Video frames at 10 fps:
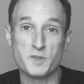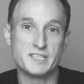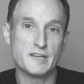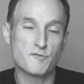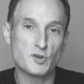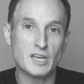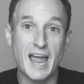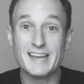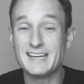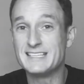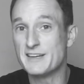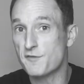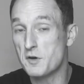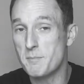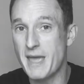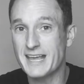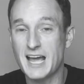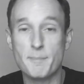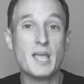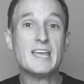with different lighting, different
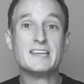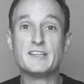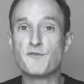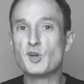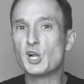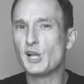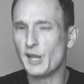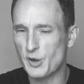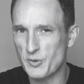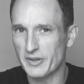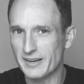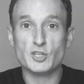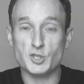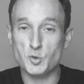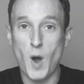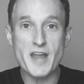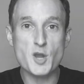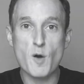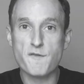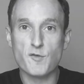makeup, different clothing. Do I
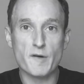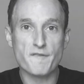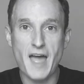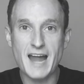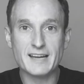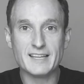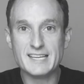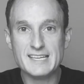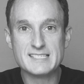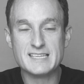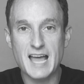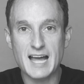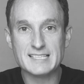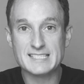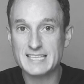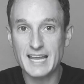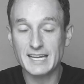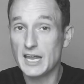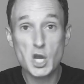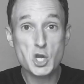know for a fact that he's not
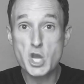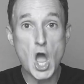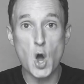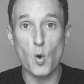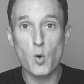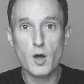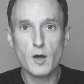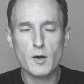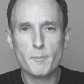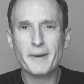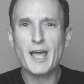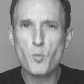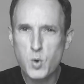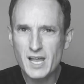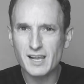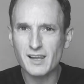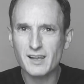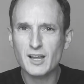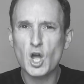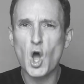sick? No. But I will
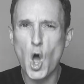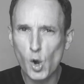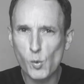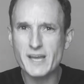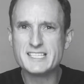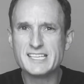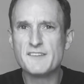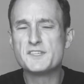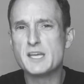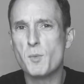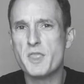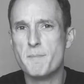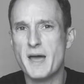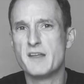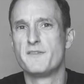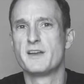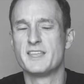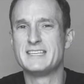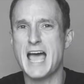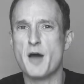always give someone the benefit of
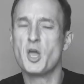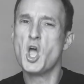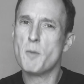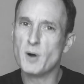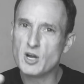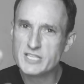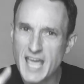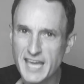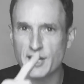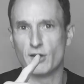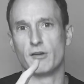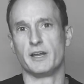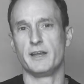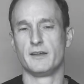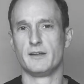the doubt, particularly